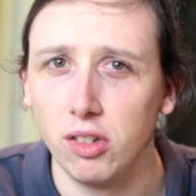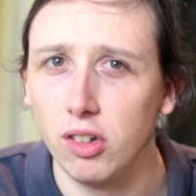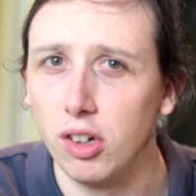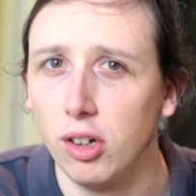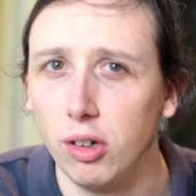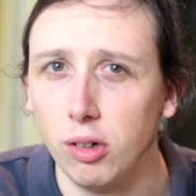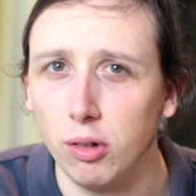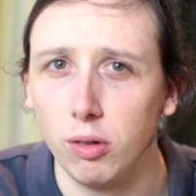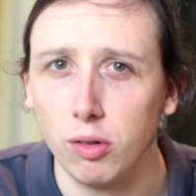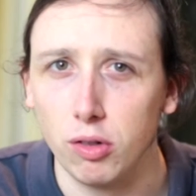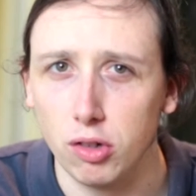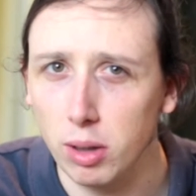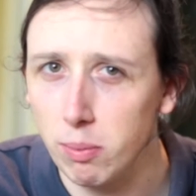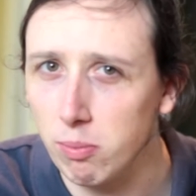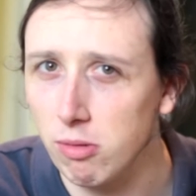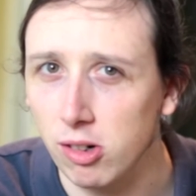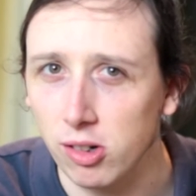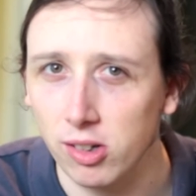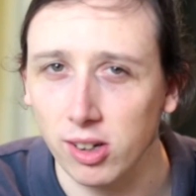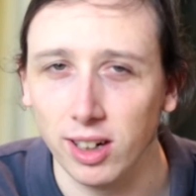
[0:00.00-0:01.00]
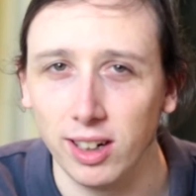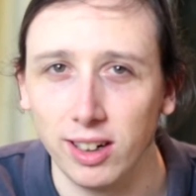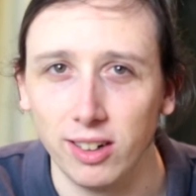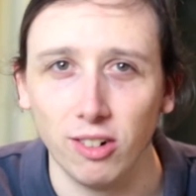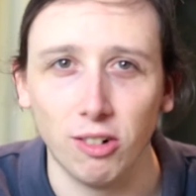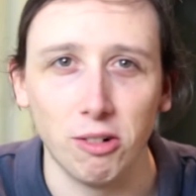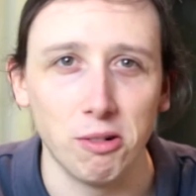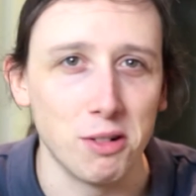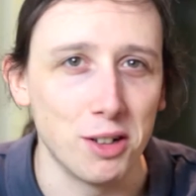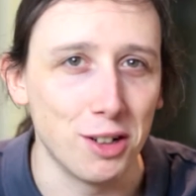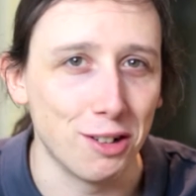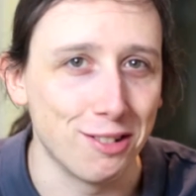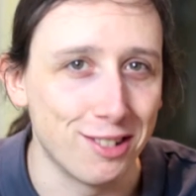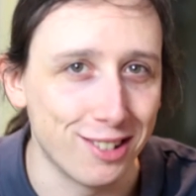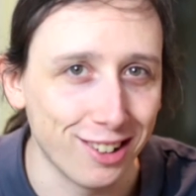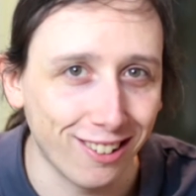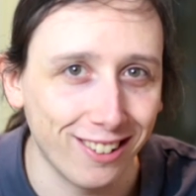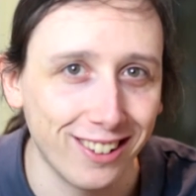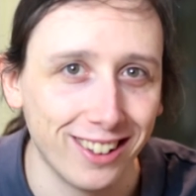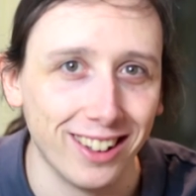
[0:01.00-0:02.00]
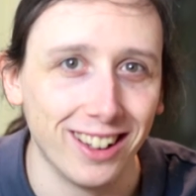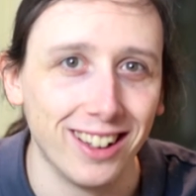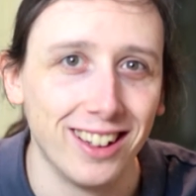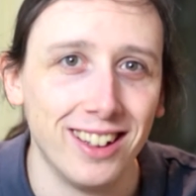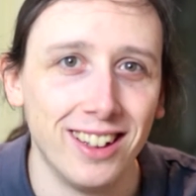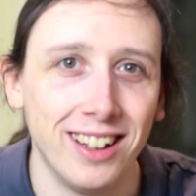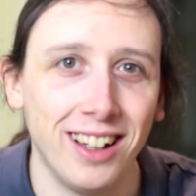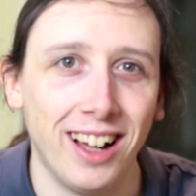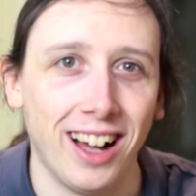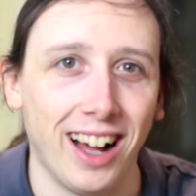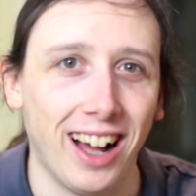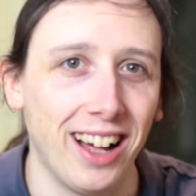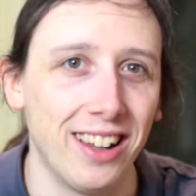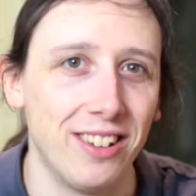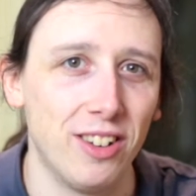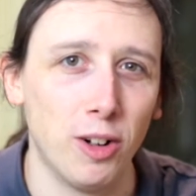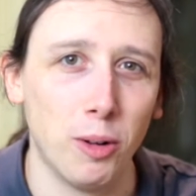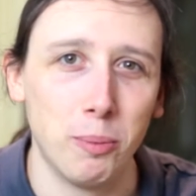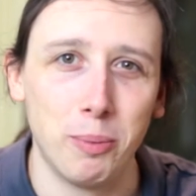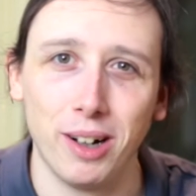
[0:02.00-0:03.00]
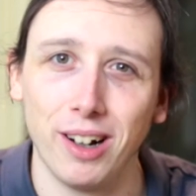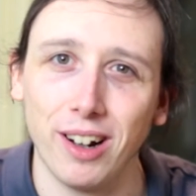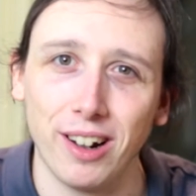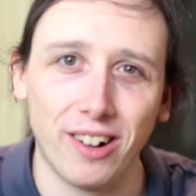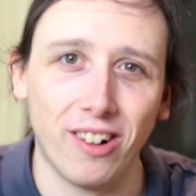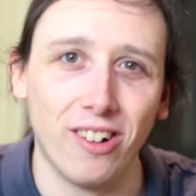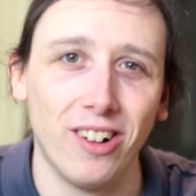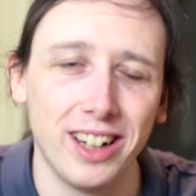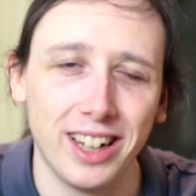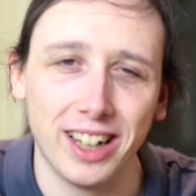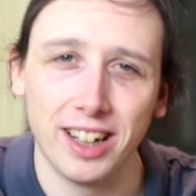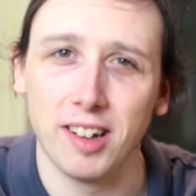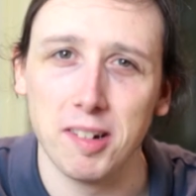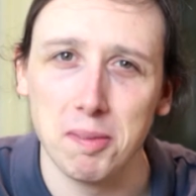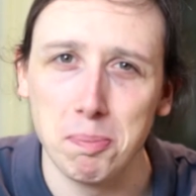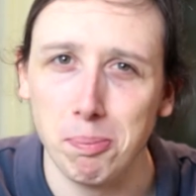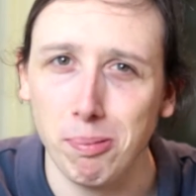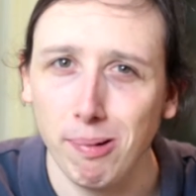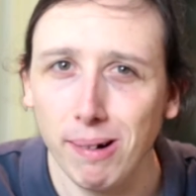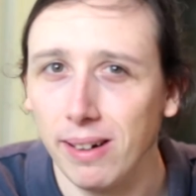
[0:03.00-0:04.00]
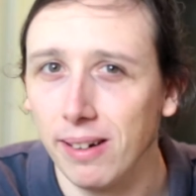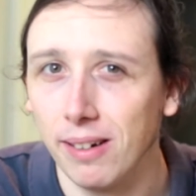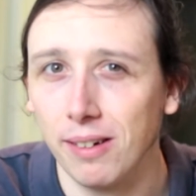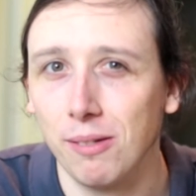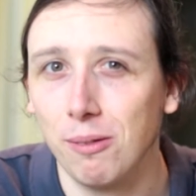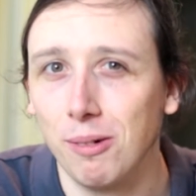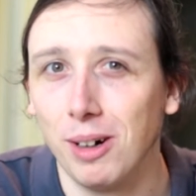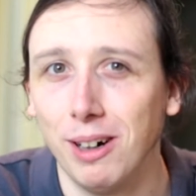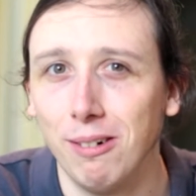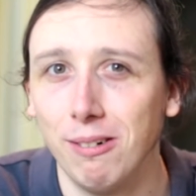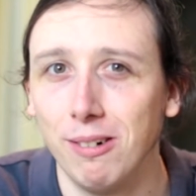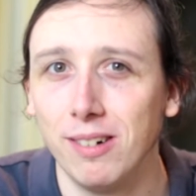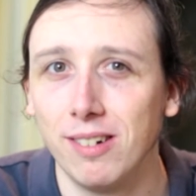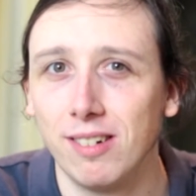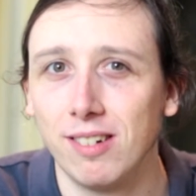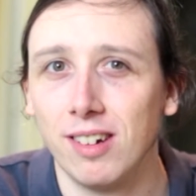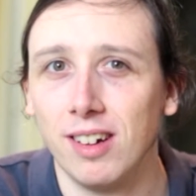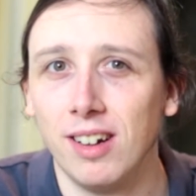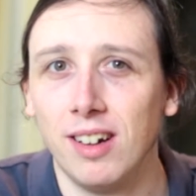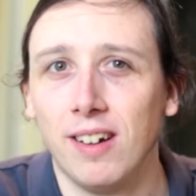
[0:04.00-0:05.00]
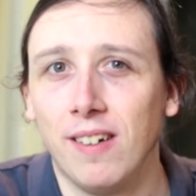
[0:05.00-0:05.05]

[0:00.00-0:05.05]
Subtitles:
a new gym routine or a new diet, and they'll be like, oh yeah, that's brilliant. Whereas,